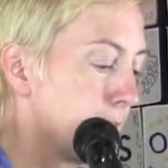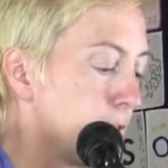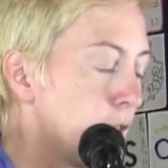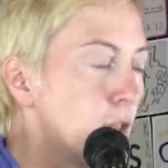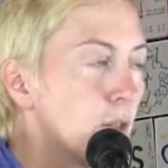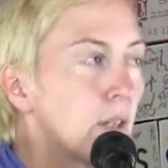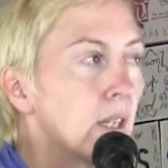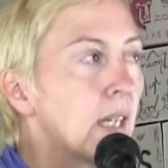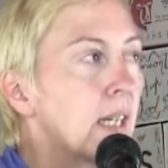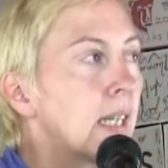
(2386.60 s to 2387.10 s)

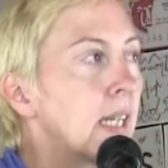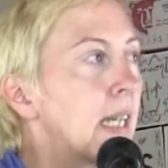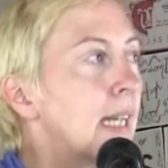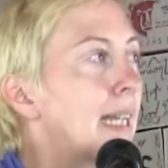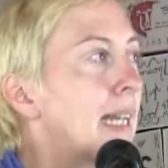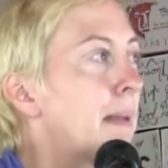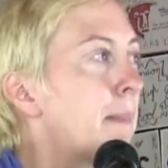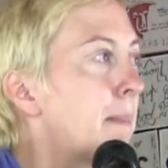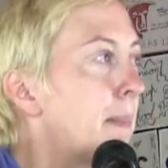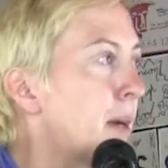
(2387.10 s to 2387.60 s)
you're going to get
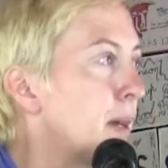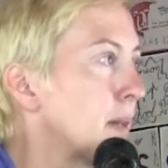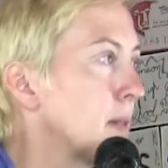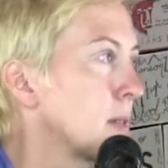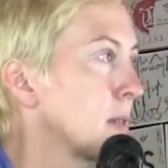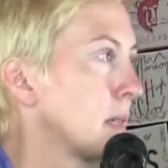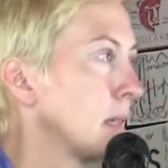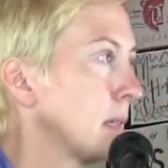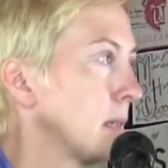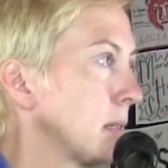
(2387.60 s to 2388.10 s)

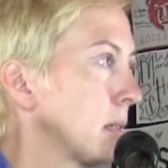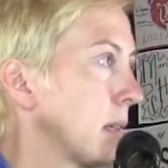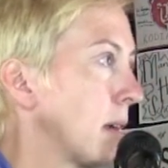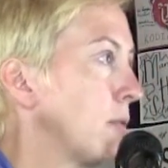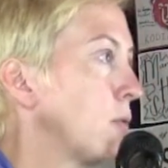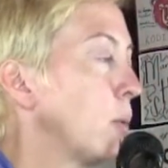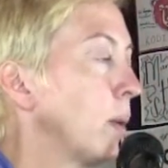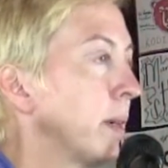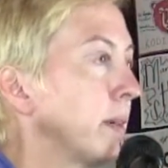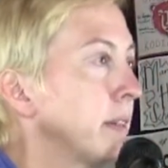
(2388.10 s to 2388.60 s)
impulses
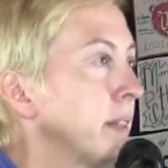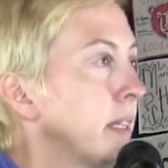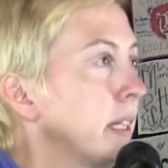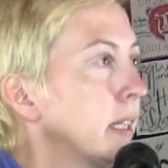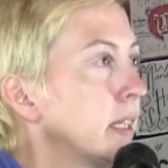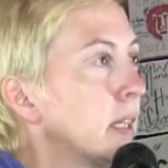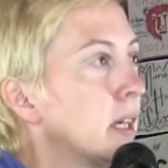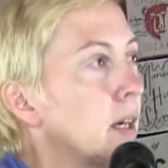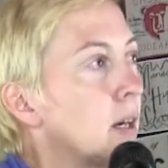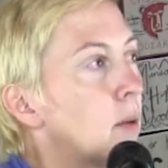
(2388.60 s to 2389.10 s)
of where you need
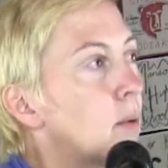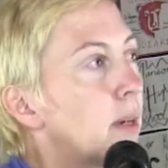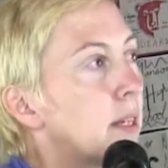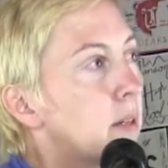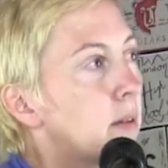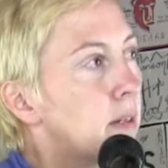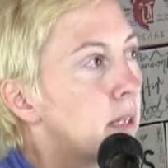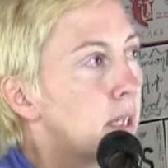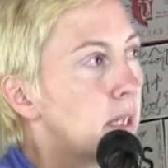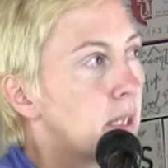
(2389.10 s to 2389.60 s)
to go, what
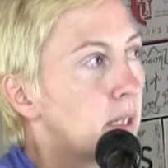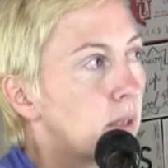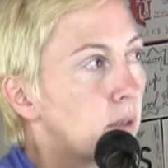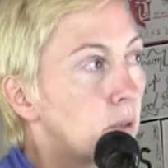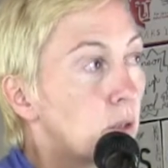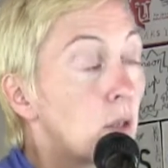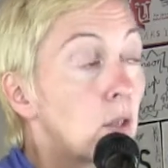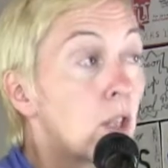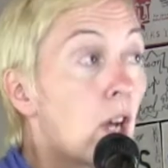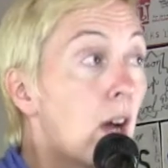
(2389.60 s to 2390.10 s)
you need to
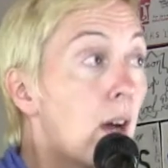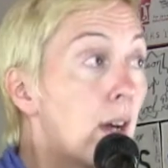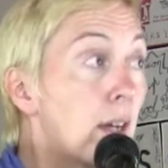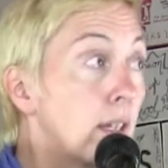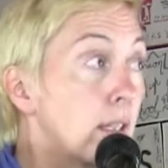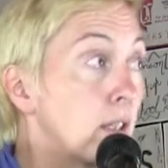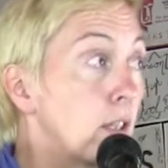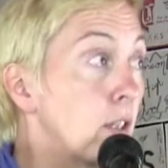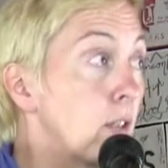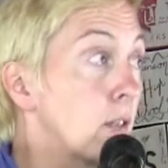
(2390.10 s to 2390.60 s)
do. So
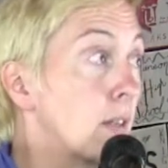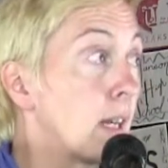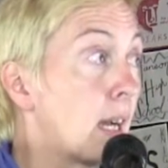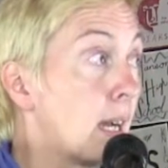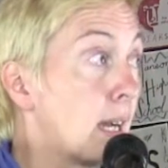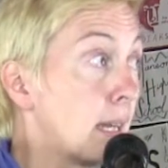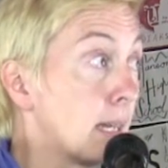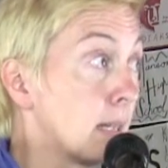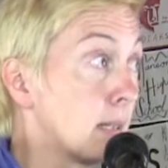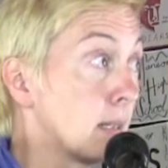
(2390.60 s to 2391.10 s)
talk to your
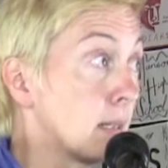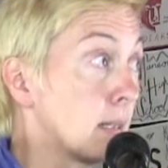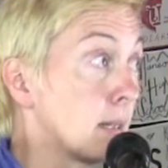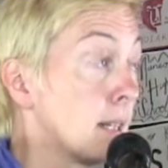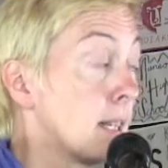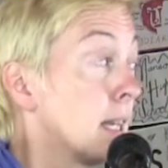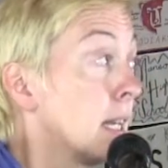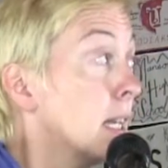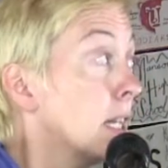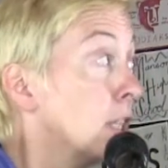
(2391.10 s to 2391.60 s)
guides.
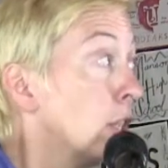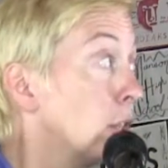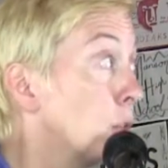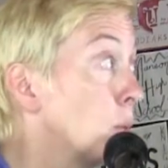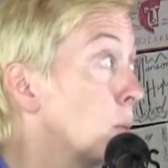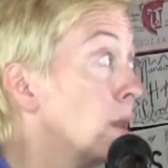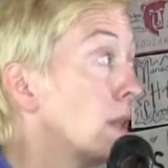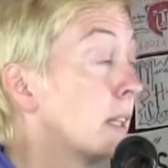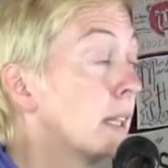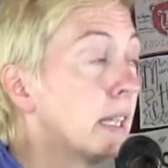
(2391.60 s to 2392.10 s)

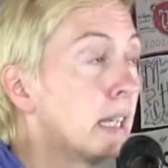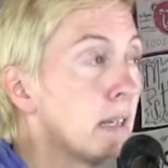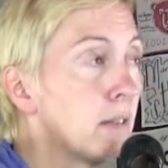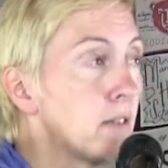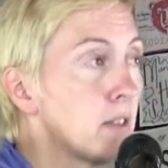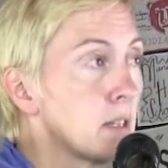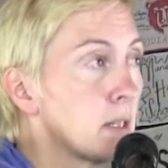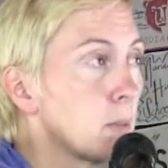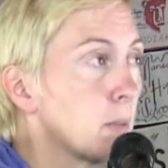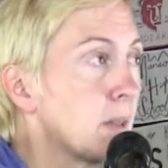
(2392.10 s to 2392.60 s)
You will
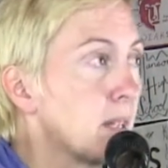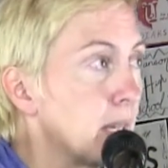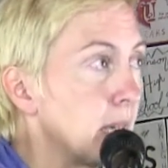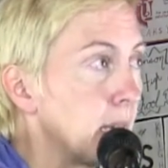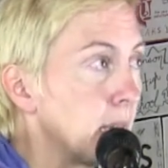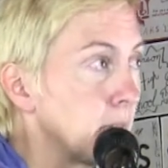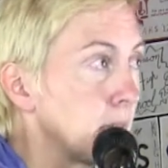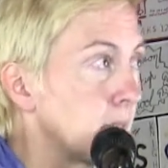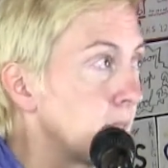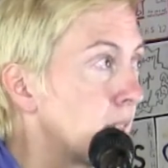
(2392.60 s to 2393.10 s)
leave this
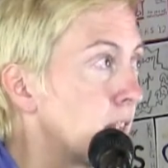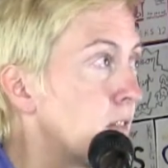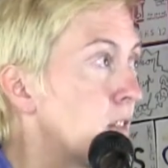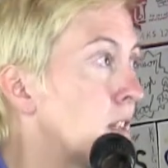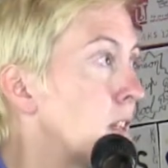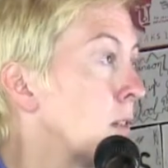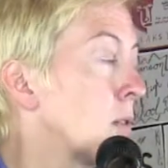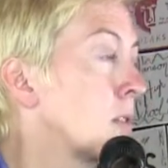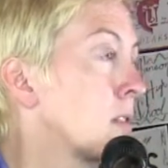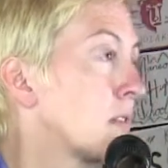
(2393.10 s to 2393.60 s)
place,
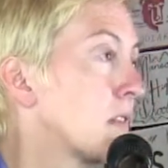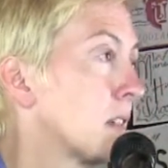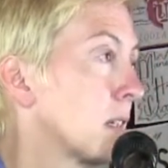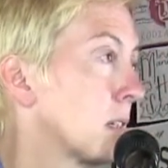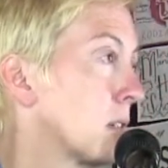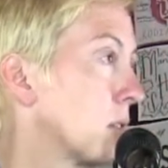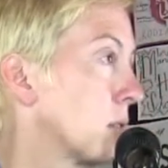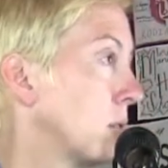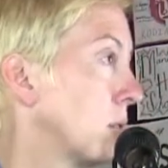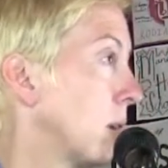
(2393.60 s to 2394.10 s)
even those of
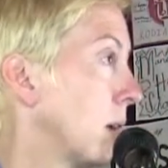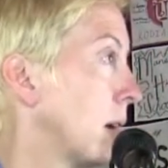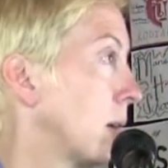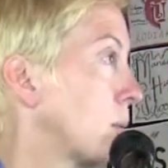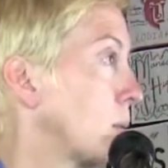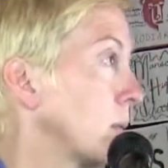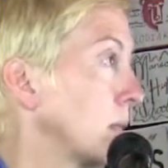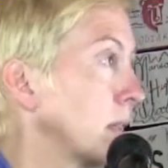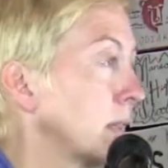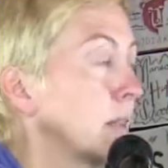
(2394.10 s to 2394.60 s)
us who are
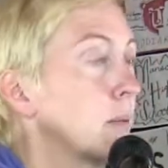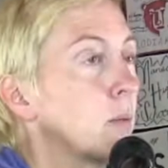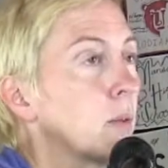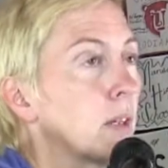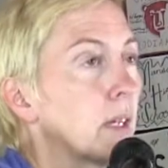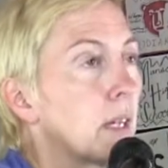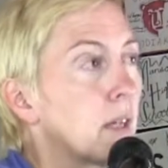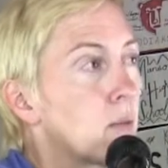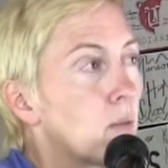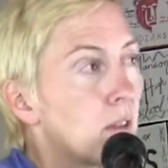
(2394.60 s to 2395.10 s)
really
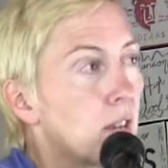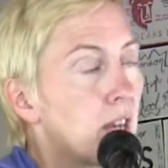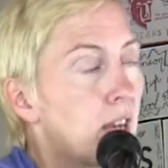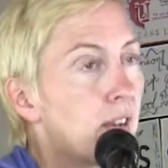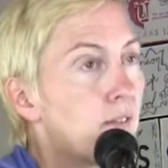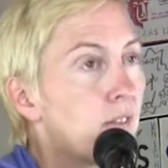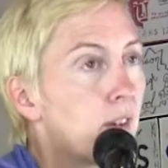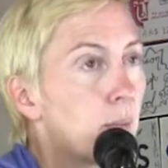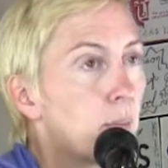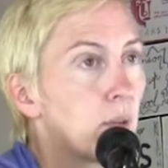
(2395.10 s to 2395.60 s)
working with
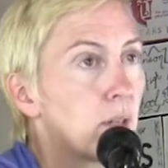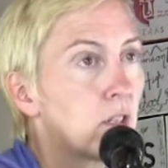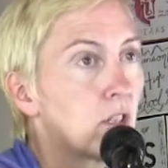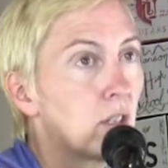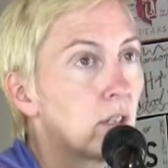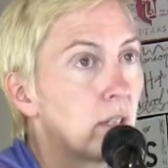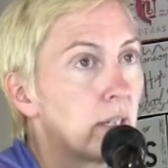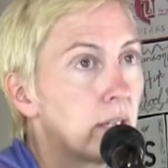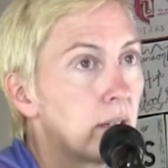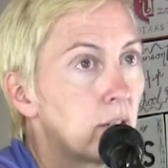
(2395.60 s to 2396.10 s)
high
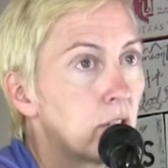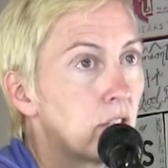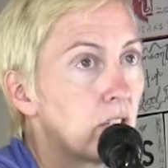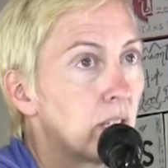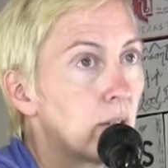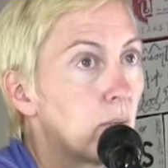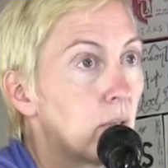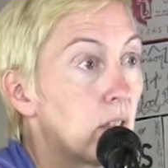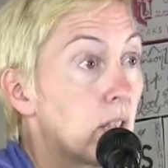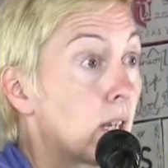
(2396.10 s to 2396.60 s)
vibrational
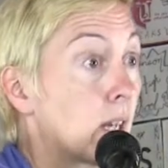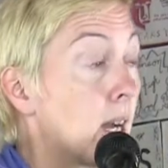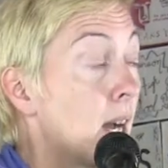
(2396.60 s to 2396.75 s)
energy, with a